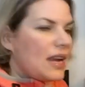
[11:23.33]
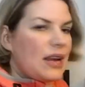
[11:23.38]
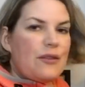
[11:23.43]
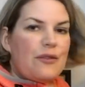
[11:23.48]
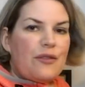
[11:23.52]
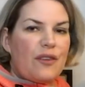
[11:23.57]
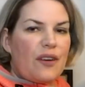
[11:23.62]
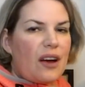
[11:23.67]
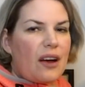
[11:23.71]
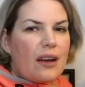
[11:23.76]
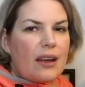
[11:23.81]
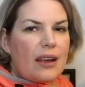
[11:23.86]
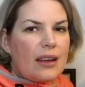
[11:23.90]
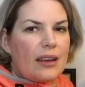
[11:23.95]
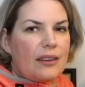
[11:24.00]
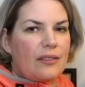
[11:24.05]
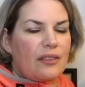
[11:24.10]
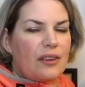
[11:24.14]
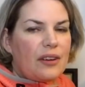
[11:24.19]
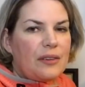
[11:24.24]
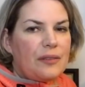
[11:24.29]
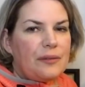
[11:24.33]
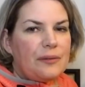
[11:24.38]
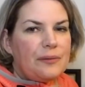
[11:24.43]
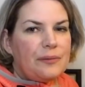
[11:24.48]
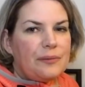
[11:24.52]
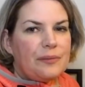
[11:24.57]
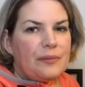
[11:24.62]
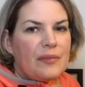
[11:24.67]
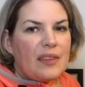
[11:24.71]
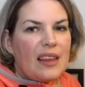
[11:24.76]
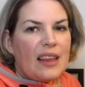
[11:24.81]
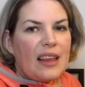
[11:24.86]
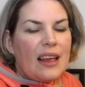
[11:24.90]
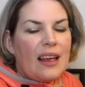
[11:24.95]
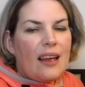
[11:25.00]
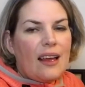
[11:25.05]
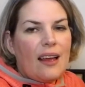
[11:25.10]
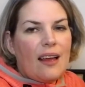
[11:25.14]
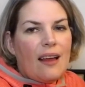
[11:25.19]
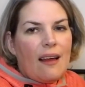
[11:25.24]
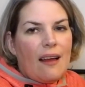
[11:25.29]
5.
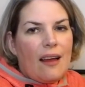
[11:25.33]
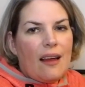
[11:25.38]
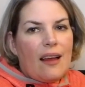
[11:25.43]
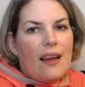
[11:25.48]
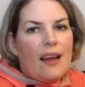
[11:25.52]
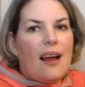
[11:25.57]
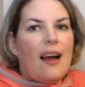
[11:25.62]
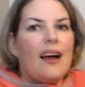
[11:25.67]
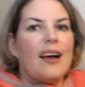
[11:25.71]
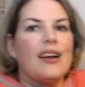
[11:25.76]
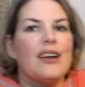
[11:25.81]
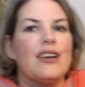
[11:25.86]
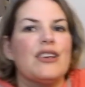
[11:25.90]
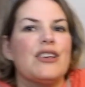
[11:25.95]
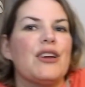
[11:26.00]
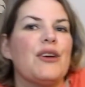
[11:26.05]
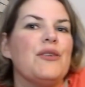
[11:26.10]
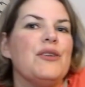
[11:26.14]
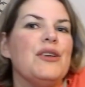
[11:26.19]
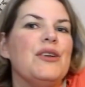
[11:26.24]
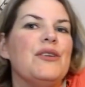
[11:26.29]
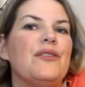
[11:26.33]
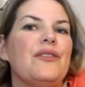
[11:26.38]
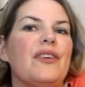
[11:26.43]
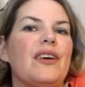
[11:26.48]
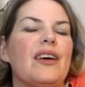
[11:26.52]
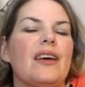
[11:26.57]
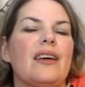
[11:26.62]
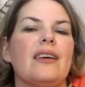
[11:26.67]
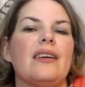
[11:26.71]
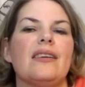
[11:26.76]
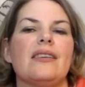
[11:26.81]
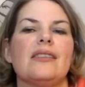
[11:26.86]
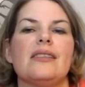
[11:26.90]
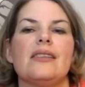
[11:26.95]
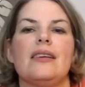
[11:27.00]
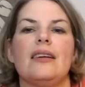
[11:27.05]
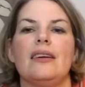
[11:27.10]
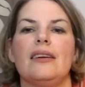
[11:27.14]
I'm going to show you first.